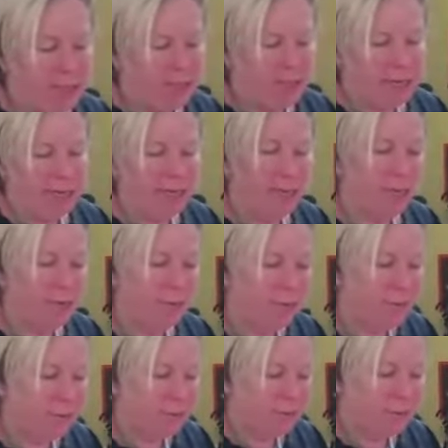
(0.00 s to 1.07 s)
think
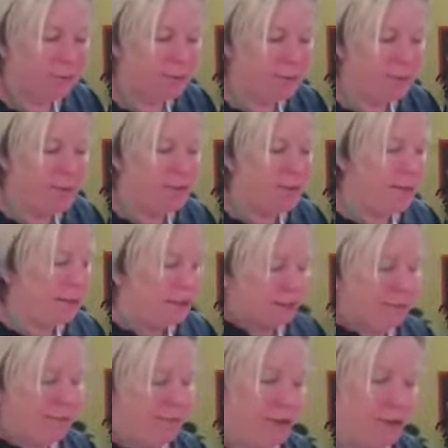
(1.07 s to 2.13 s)
the
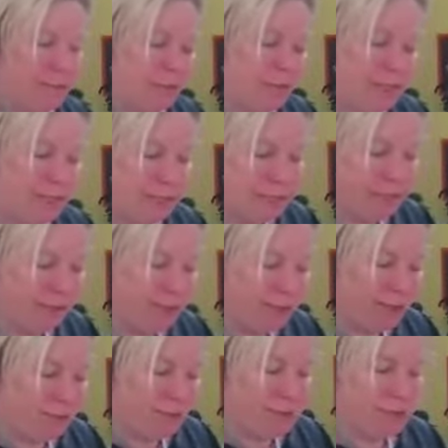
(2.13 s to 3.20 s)
foam bit's
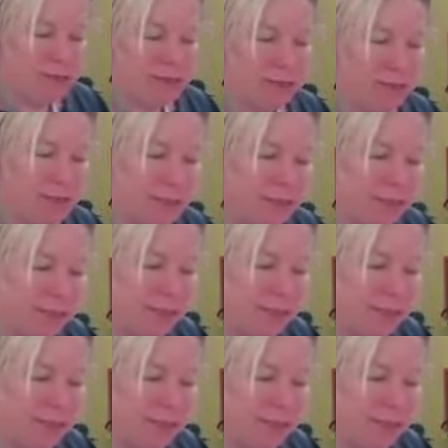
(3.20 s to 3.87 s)
definitely worked.